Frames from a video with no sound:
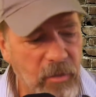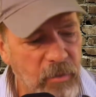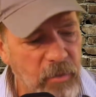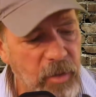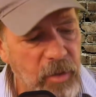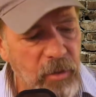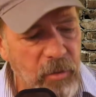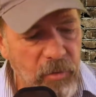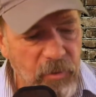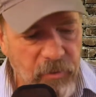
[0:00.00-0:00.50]
that
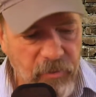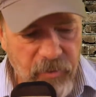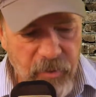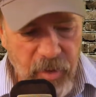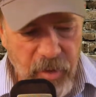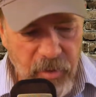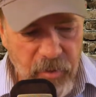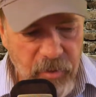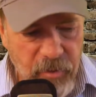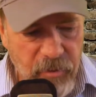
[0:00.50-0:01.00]
we hold of
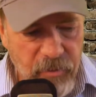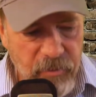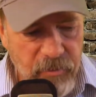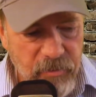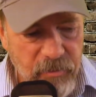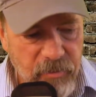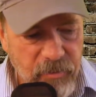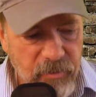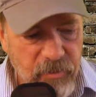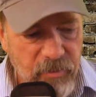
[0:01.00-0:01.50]
value.
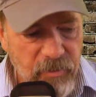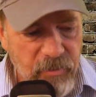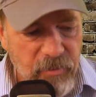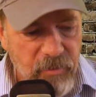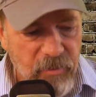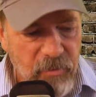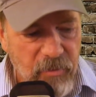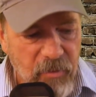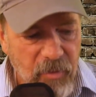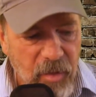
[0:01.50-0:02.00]

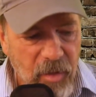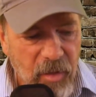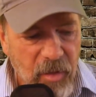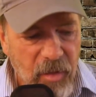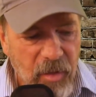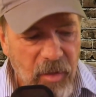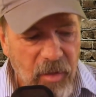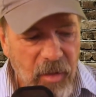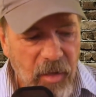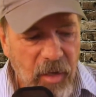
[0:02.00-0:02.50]

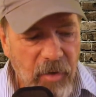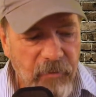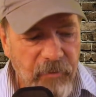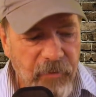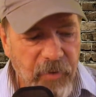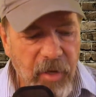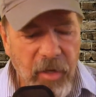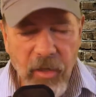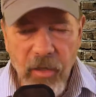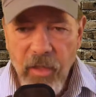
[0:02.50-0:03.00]
And
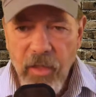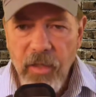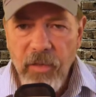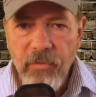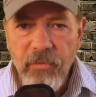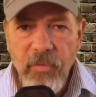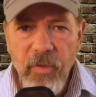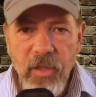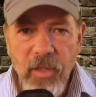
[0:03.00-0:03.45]
finally,